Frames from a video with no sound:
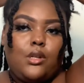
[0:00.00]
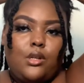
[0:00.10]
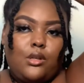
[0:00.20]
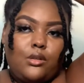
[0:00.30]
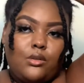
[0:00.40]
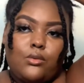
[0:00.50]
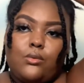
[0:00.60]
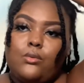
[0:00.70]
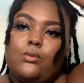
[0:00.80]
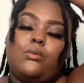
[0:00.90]
install
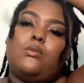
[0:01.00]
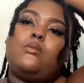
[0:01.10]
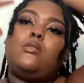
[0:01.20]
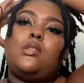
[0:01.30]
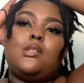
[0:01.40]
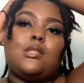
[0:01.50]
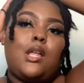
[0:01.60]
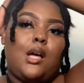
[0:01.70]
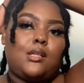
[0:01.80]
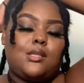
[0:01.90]
the hair the way that
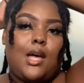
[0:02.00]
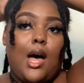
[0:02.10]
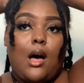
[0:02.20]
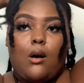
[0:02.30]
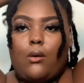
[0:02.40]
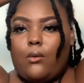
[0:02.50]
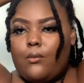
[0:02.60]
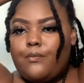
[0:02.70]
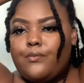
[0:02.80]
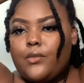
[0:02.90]

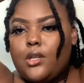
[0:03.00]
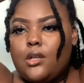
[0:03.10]
I